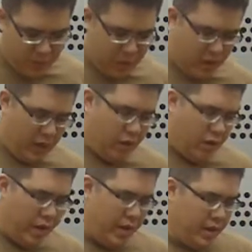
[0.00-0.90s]
You're going to go
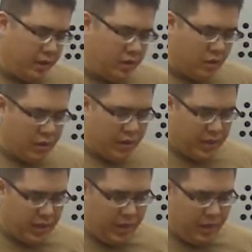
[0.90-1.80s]
ahead and insert
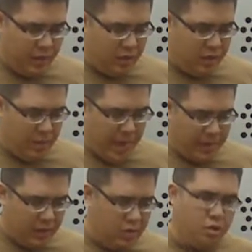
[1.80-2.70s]
it into your
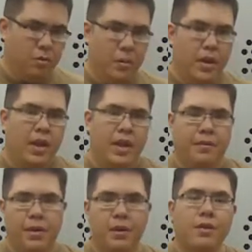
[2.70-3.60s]
magazine tube. If
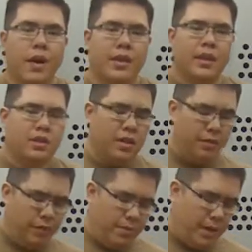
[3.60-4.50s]
you're new at this, you can
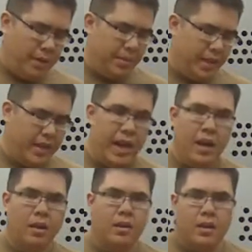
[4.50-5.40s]
flip it upside
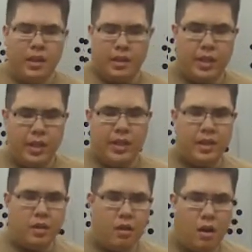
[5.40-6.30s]
down, tuck it in
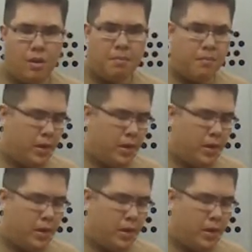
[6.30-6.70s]
your arm.